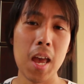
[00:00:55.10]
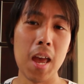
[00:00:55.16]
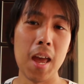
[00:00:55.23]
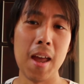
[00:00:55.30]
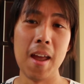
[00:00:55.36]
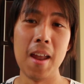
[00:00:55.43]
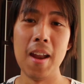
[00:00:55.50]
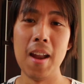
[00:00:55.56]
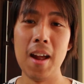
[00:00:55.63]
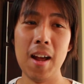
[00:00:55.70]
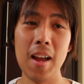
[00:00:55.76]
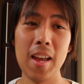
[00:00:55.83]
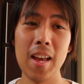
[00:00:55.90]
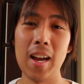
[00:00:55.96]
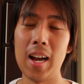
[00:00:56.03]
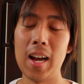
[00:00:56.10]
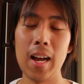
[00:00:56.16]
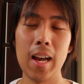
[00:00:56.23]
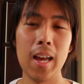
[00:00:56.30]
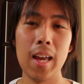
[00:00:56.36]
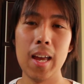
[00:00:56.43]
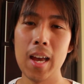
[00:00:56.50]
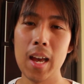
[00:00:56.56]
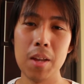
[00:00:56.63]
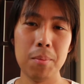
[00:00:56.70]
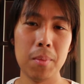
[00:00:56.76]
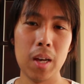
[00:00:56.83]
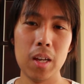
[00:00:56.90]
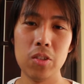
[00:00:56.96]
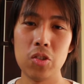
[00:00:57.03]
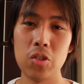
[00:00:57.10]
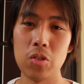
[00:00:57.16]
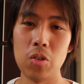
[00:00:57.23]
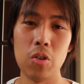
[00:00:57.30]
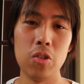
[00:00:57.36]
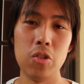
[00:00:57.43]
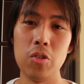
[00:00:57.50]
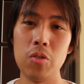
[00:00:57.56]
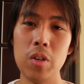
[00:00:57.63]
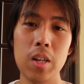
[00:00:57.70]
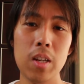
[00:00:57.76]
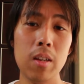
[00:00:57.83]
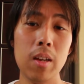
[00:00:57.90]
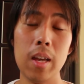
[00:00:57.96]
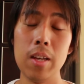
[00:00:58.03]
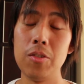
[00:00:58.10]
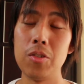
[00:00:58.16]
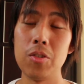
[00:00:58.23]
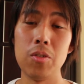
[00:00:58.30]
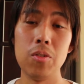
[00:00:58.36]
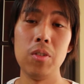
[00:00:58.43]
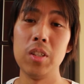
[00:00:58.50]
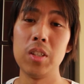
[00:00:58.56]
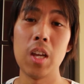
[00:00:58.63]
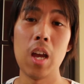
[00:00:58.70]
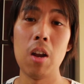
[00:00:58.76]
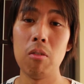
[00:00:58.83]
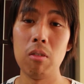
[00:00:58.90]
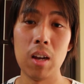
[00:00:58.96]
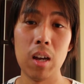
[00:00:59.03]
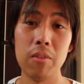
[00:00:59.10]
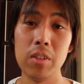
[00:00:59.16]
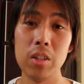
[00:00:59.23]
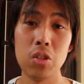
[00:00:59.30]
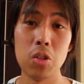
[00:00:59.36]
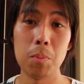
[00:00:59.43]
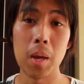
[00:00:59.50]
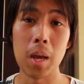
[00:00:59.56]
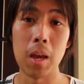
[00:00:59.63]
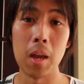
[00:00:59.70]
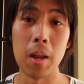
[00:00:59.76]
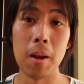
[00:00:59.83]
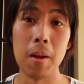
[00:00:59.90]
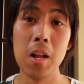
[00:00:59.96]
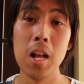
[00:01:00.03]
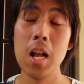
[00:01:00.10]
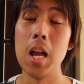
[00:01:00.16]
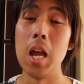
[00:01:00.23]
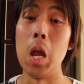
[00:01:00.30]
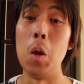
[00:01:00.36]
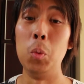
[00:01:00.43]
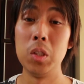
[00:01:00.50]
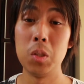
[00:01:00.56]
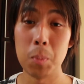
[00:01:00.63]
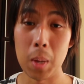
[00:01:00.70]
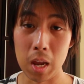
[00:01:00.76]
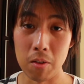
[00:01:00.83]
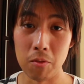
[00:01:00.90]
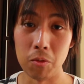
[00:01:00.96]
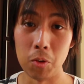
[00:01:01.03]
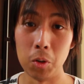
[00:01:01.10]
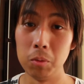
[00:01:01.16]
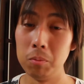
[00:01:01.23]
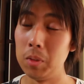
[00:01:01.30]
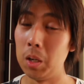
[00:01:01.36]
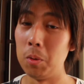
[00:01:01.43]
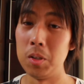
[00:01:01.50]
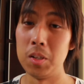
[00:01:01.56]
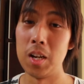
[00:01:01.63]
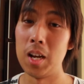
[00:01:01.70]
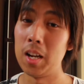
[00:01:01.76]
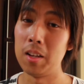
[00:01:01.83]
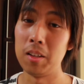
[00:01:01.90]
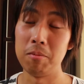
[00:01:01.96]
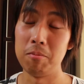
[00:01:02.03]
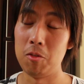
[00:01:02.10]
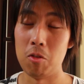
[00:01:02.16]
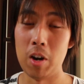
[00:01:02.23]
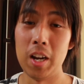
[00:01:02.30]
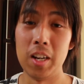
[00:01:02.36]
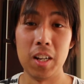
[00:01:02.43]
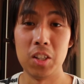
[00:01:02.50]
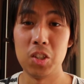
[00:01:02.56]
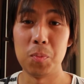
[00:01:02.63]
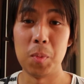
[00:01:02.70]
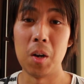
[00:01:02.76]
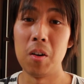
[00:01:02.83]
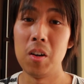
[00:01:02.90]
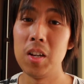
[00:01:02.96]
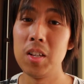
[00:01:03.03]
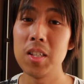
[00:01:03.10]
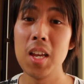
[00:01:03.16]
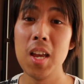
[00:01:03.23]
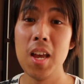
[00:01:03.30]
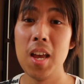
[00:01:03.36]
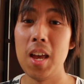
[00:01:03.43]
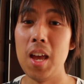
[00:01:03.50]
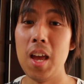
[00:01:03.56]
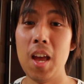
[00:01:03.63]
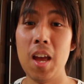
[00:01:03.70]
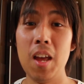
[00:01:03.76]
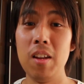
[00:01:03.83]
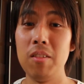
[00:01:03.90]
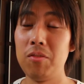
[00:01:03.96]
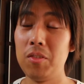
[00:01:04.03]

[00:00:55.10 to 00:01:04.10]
And yeah, I had my surgery as soon as I arrived in Japan. It was painful. It was not a great experience. And